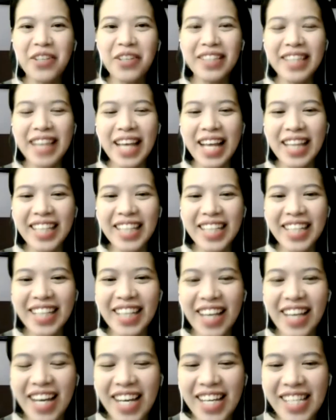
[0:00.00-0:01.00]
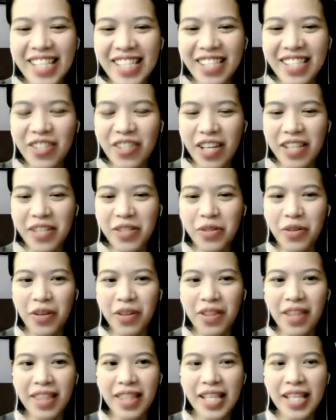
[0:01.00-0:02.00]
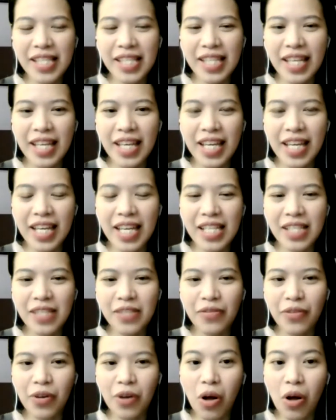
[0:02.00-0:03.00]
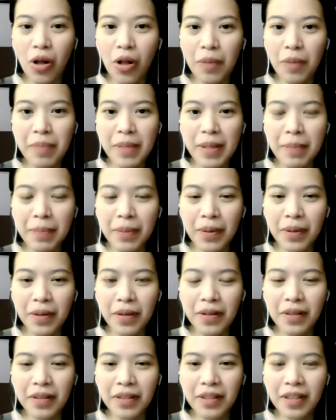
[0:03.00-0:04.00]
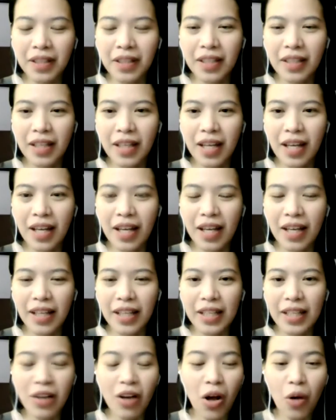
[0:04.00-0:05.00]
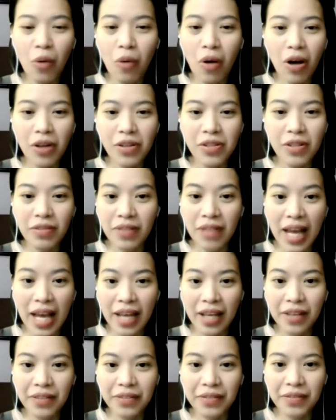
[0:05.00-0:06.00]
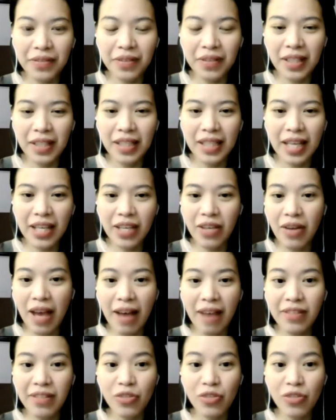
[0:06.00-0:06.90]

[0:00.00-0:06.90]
you're telling us, Chester, that this is for all people, in all walks of life. Like you have the